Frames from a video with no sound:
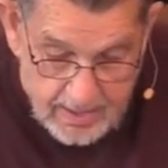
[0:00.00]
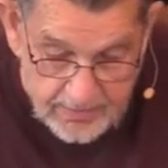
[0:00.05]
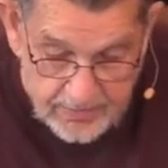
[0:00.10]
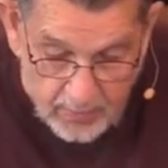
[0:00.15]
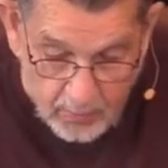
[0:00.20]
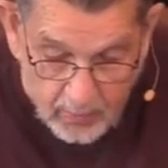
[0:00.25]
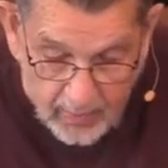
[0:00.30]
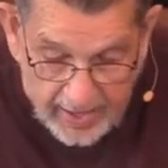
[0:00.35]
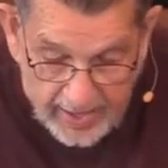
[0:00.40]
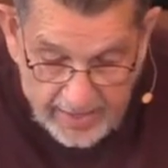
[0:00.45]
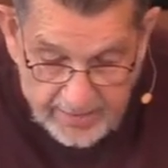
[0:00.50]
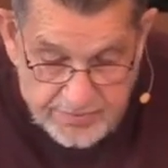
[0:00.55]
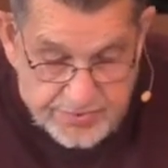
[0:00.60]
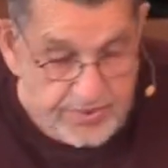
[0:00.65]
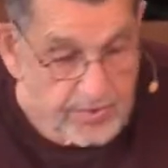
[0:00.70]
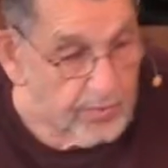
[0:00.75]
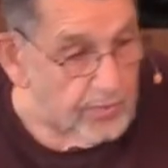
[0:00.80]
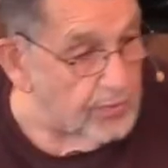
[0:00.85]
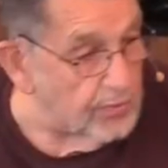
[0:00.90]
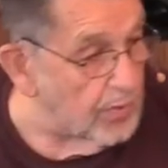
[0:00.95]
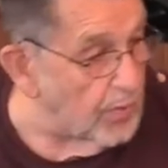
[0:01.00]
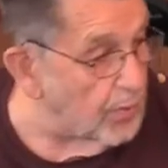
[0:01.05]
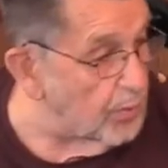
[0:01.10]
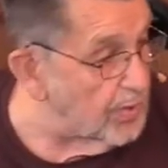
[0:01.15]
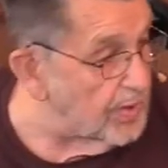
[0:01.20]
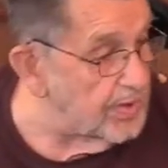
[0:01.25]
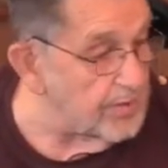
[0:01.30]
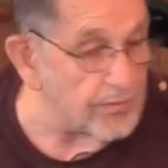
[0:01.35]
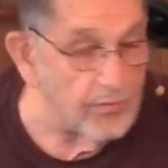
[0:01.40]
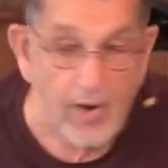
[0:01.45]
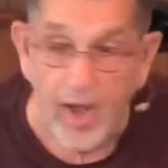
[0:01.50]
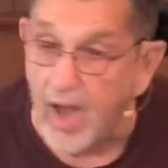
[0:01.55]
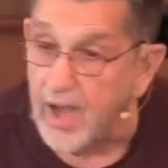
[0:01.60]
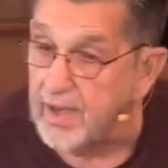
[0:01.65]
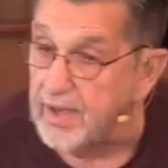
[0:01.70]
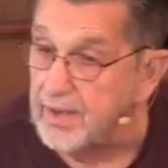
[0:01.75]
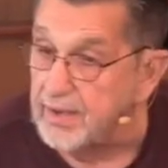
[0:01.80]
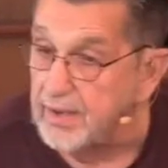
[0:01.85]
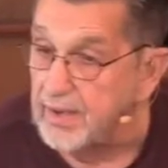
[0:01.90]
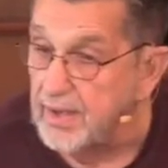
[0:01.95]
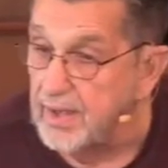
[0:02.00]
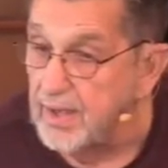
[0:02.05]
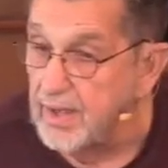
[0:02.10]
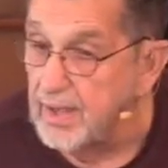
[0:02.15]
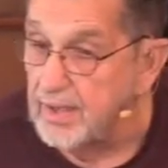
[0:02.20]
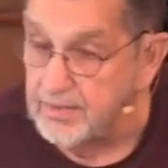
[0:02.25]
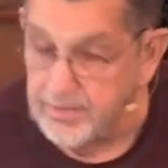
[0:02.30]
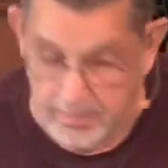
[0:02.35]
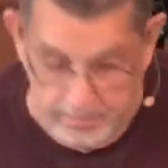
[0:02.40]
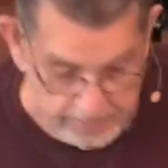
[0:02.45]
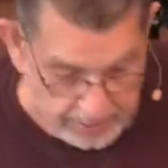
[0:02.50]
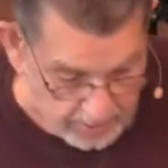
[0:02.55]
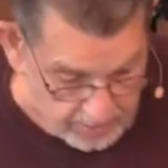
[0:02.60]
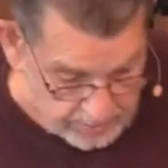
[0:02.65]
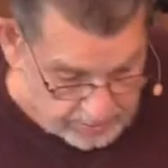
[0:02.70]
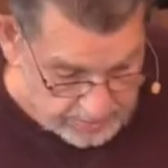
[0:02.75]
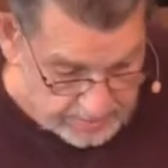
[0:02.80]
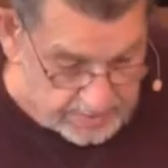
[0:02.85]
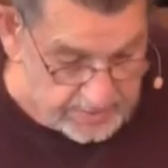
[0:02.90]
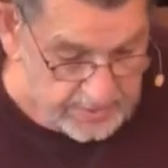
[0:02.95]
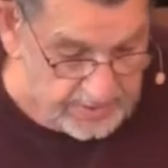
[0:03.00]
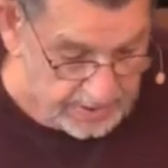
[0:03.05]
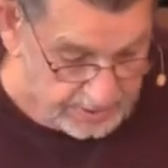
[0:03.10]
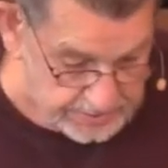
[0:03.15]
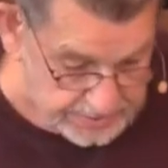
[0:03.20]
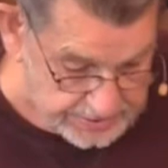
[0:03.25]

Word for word: The waves are rolling, rocking, the boat, they're